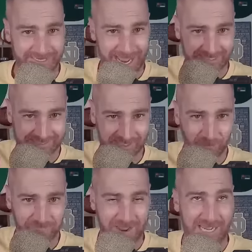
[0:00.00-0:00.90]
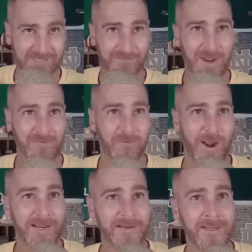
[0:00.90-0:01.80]
Not so fast, my
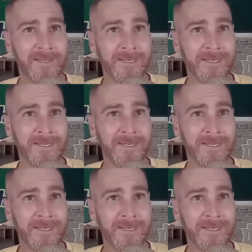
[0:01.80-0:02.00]
friend.